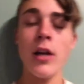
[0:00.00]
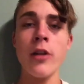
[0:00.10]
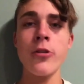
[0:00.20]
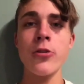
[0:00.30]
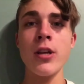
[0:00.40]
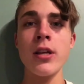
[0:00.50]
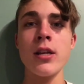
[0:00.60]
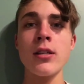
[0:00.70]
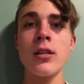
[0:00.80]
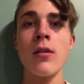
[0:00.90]
Another thing
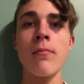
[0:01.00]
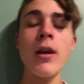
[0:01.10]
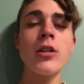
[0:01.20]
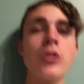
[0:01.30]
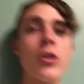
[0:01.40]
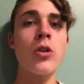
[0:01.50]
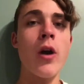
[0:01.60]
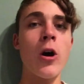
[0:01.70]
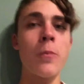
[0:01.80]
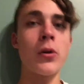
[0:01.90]
is, make sure you
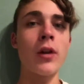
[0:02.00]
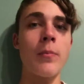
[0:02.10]
help your